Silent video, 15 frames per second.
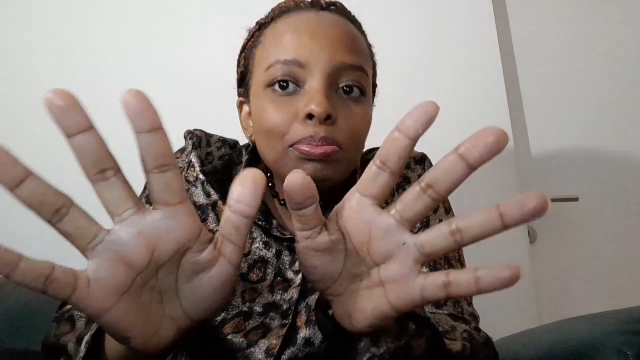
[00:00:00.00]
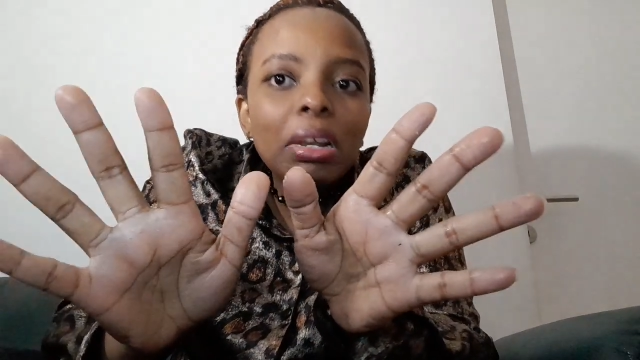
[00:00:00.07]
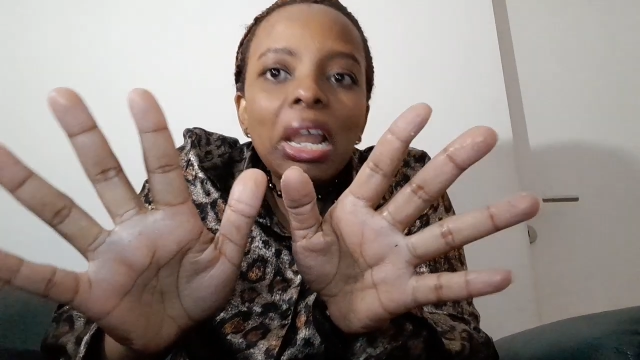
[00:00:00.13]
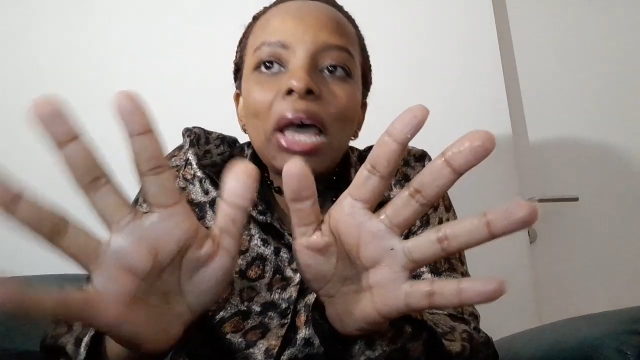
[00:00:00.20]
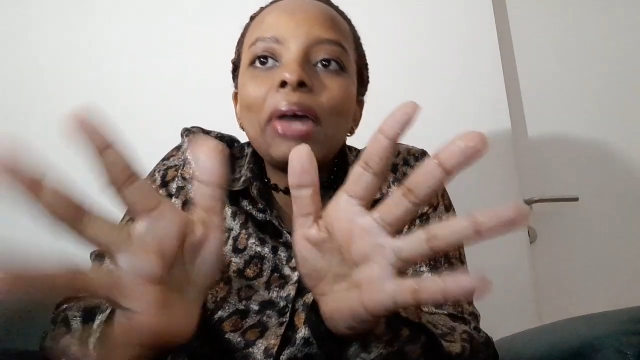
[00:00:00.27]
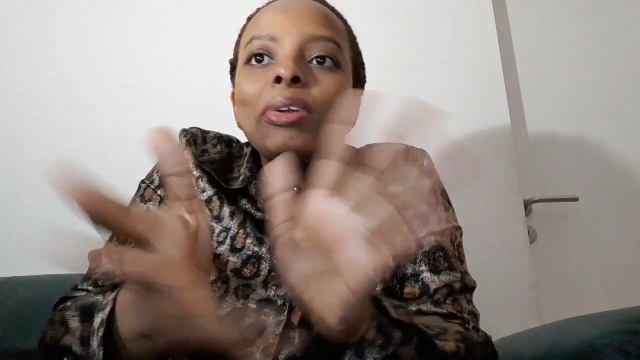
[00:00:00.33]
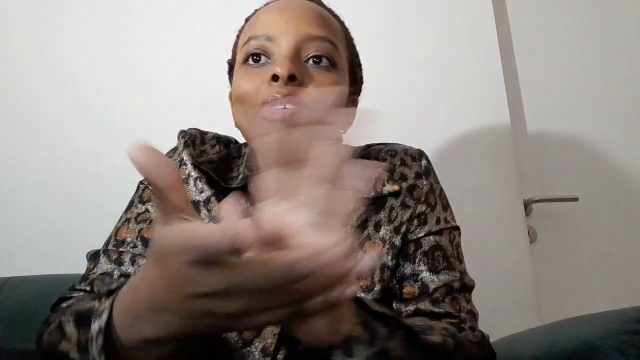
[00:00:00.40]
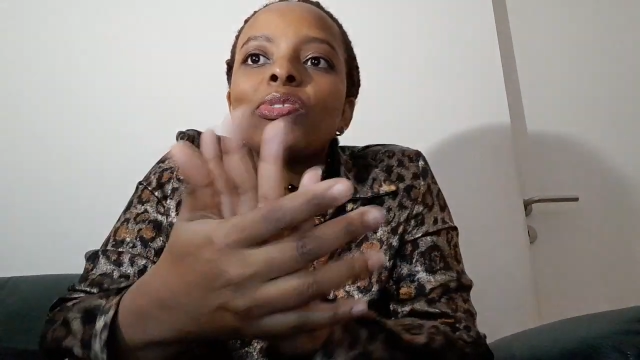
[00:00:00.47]

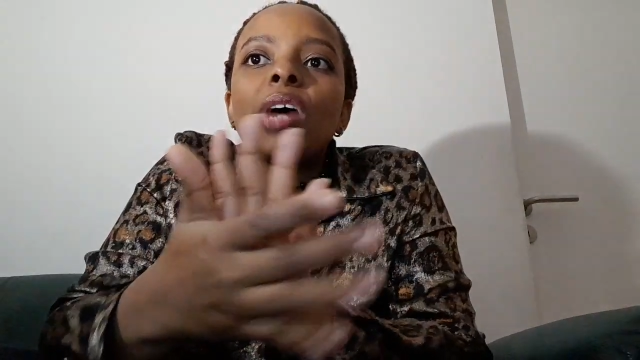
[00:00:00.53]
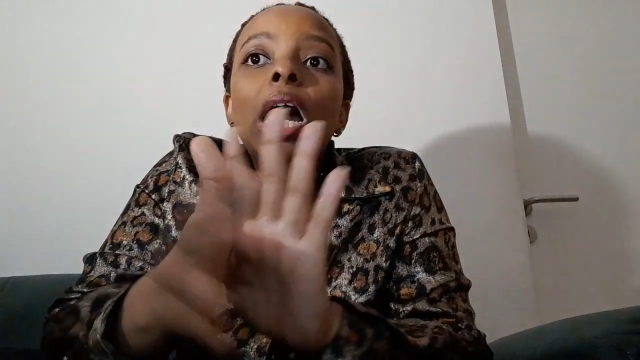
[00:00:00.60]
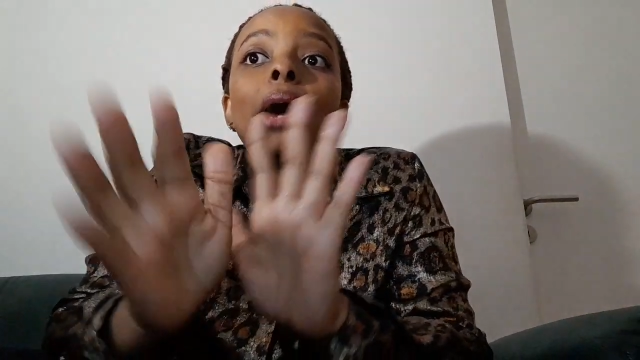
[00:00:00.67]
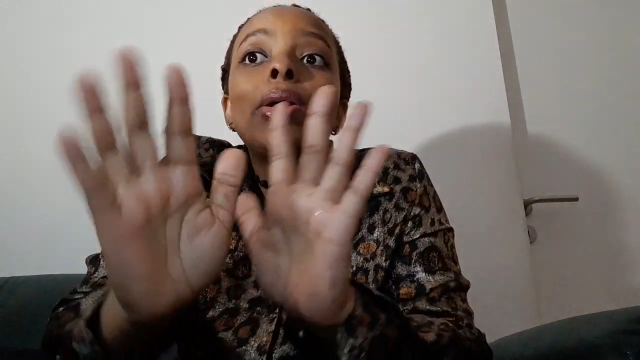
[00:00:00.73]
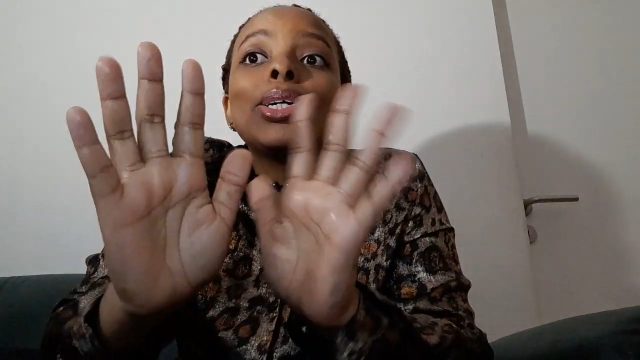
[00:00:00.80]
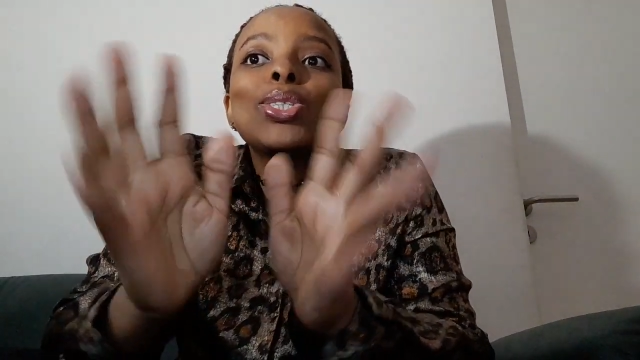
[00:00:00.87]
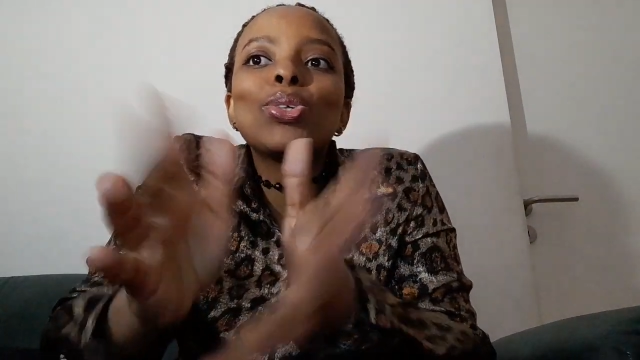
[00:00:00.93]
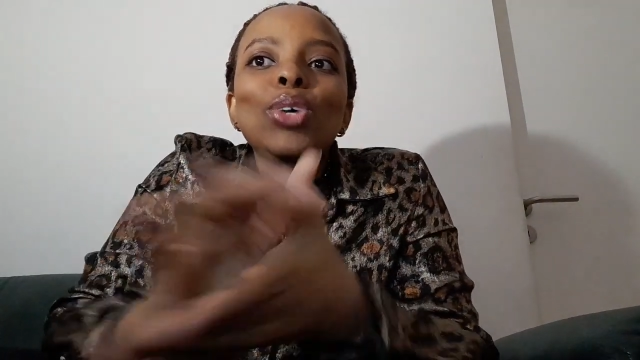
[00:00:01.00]
plan of
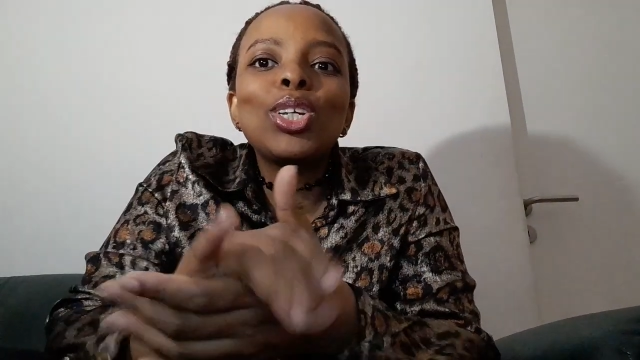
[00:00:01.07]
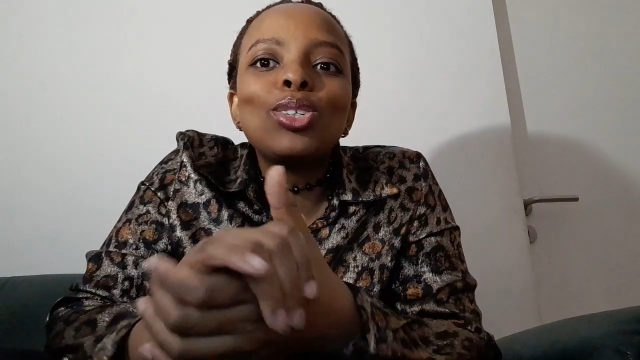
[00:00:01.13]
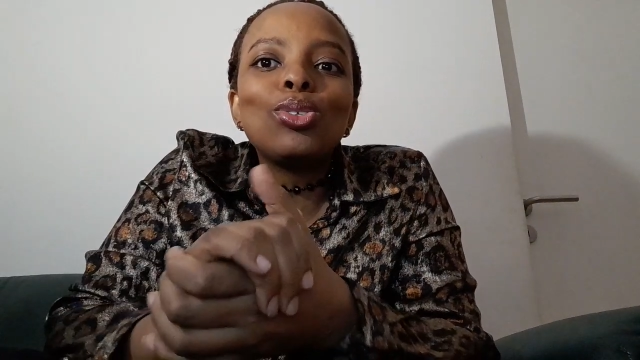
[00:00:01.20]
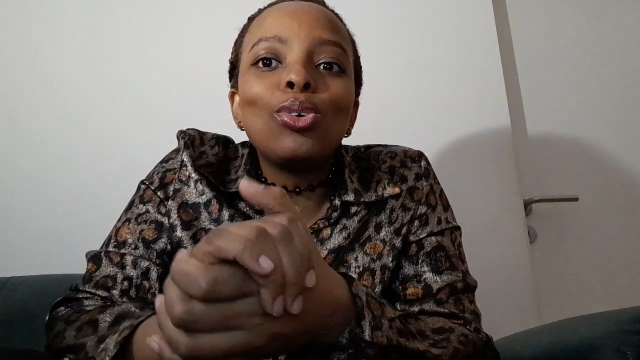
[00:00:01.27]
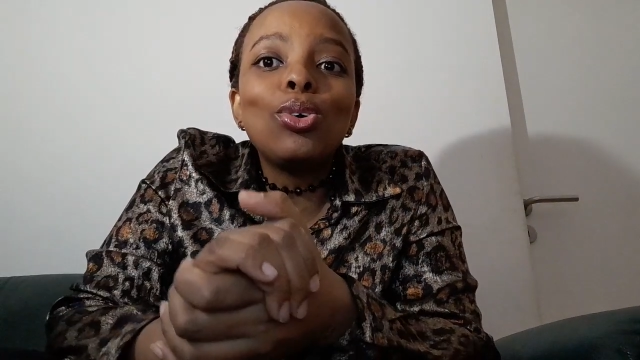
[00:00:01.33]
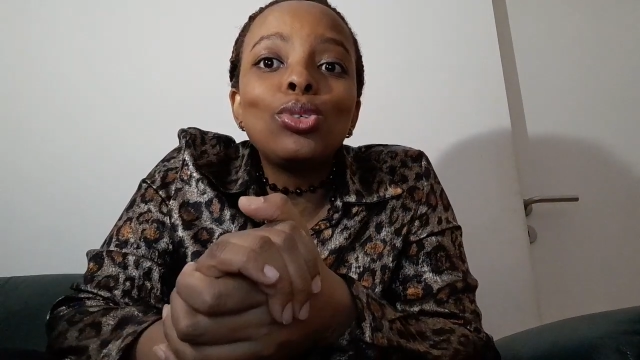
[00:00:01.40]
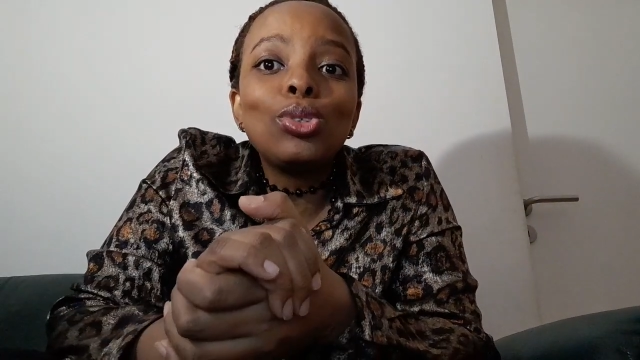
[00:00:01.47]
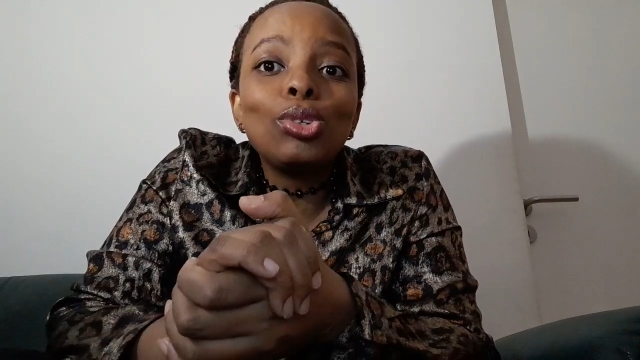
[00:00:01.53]
how I was going to
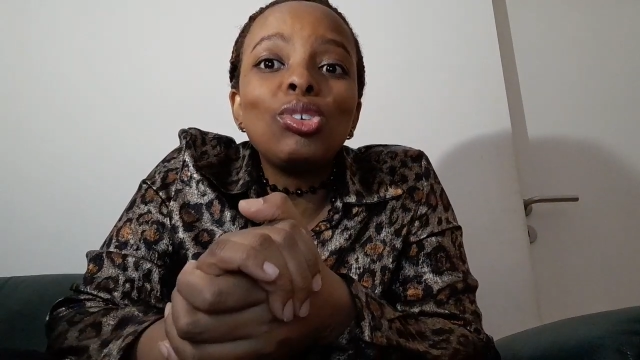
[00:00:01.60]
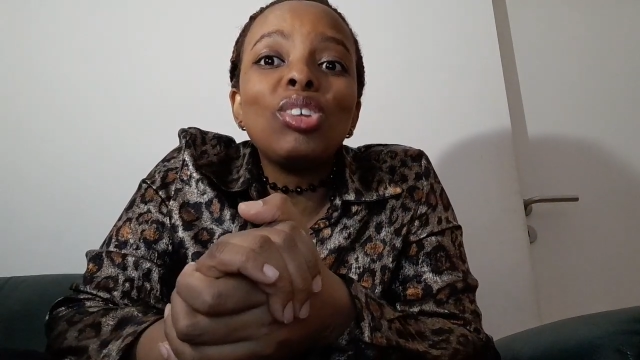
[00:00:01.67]
go to